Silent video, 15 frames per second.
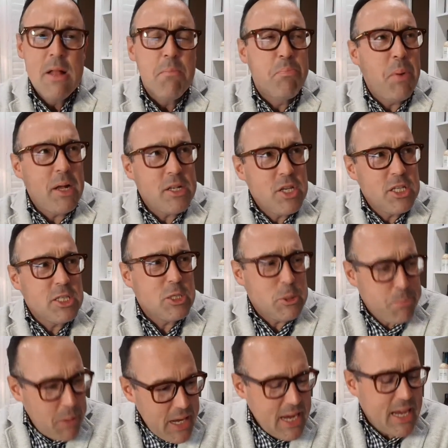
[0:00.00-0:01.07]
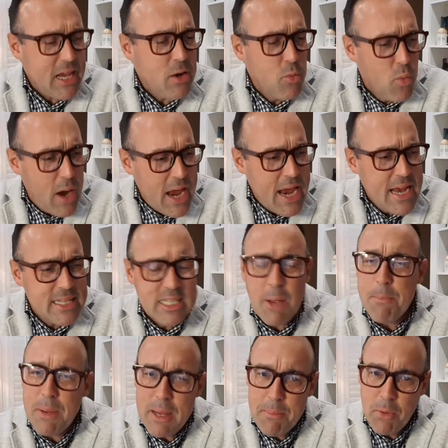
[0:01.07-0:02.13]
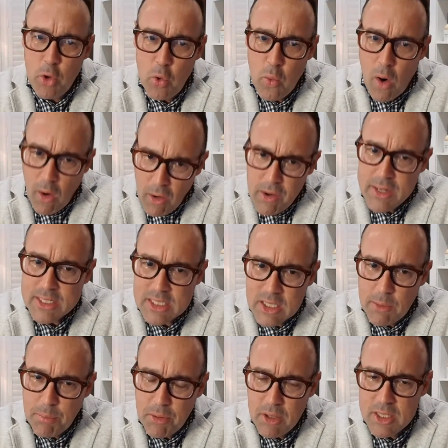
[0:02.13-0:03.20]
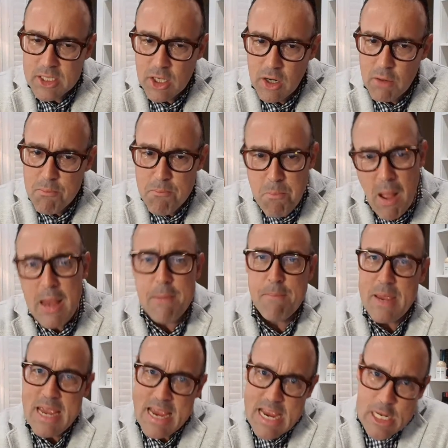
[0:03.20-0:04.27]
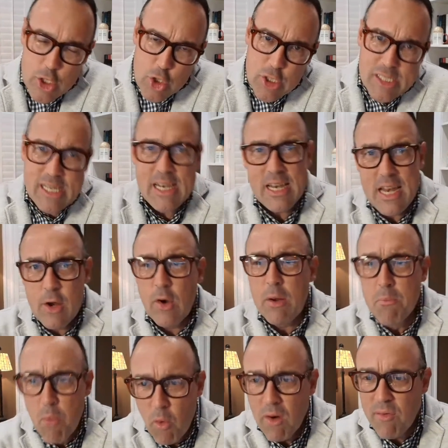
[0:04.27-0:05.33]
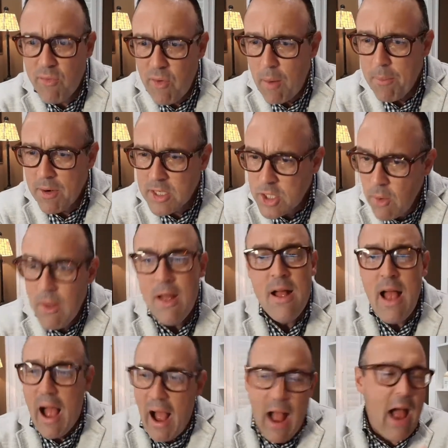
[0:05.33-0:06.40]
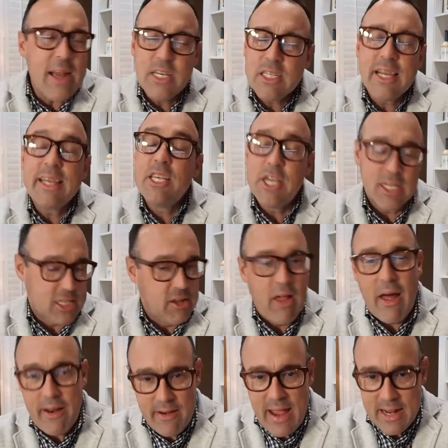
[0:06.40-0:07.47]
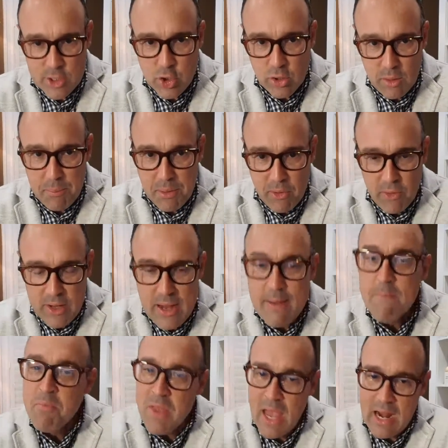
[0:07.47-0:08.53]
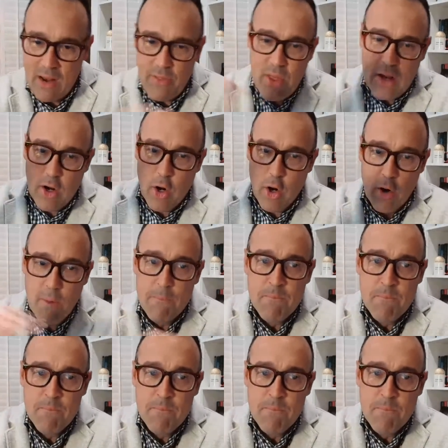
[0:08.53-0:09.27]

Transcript: but to speak in ways that people who aren't as liberal as her might be interested in hearing more from her. So I just think she has a lot of natural ability. And I think her